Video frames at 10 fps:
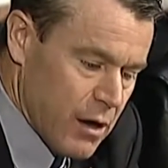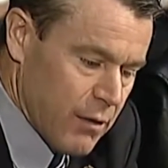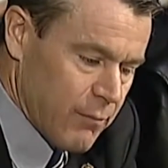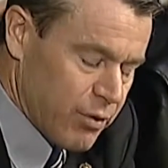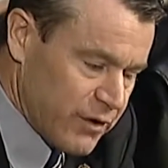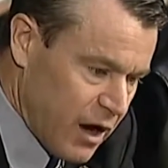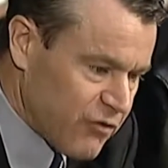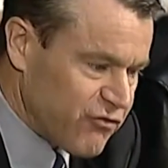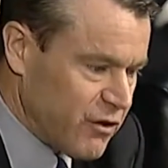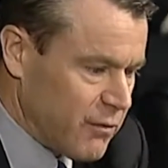
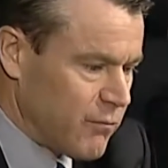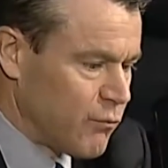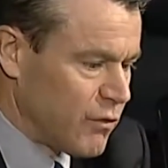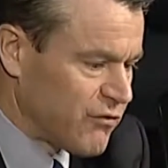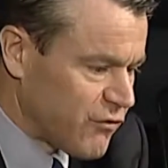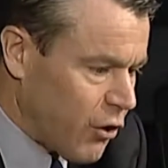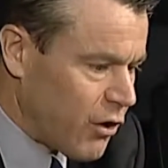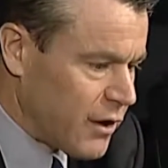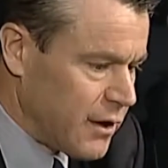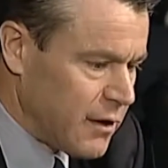production which
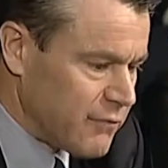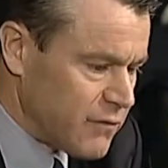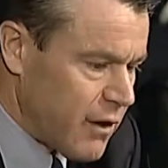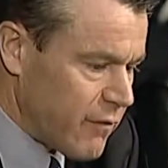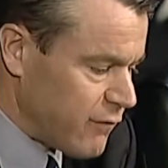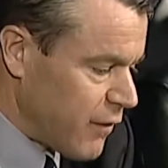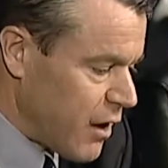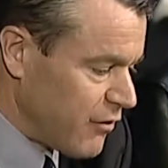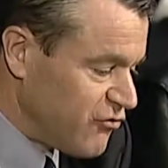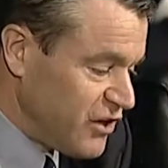started
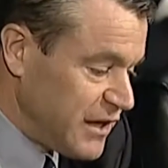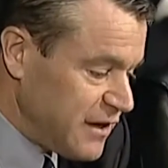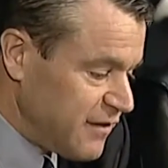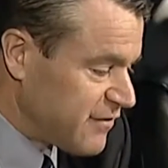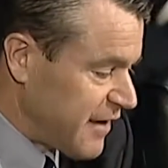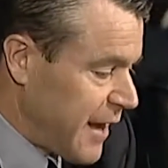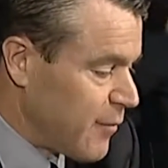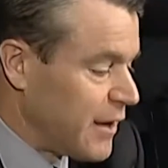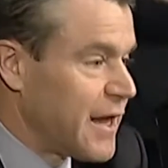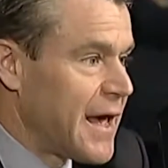of GE
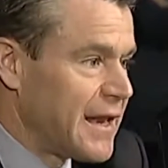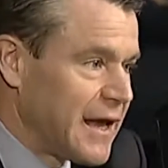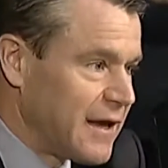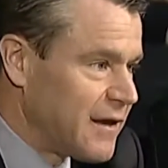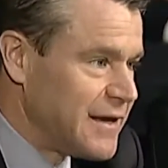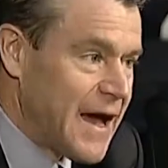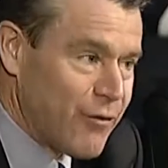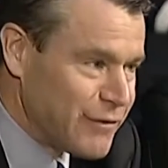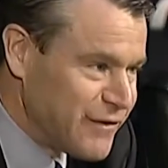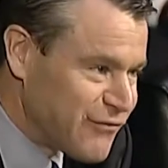salmon at a now
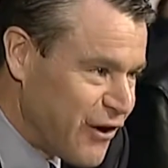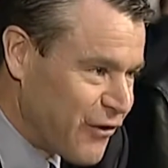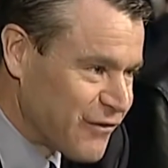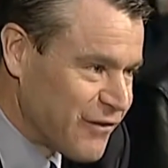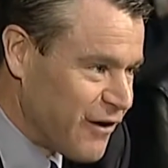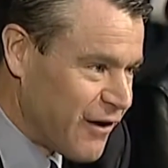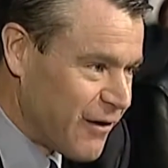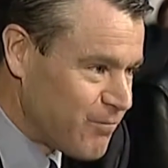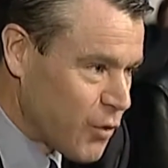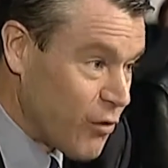defunct
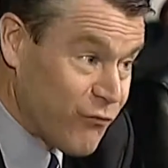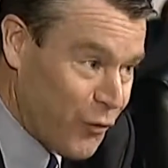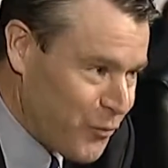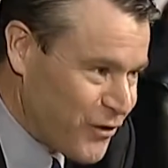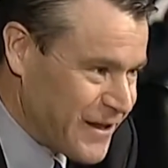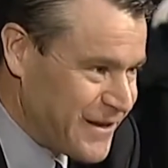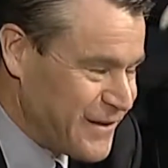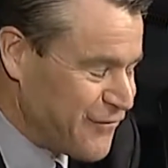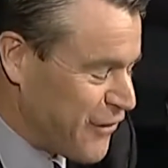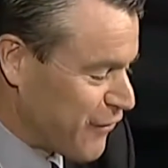or formerly
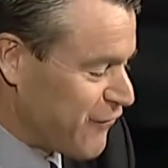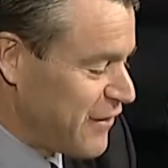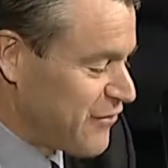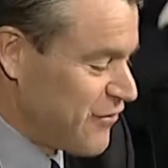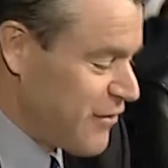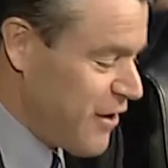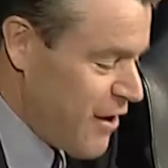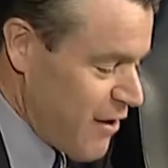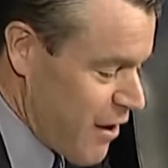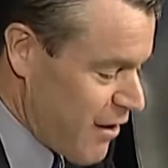defunct fish
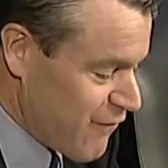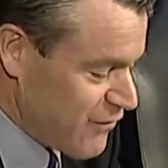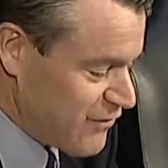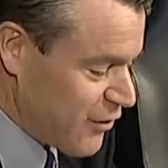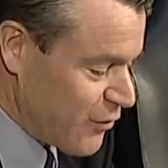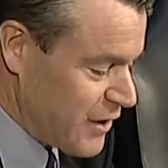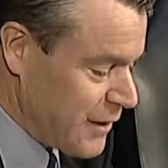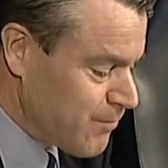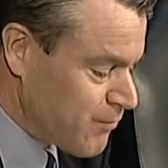facility.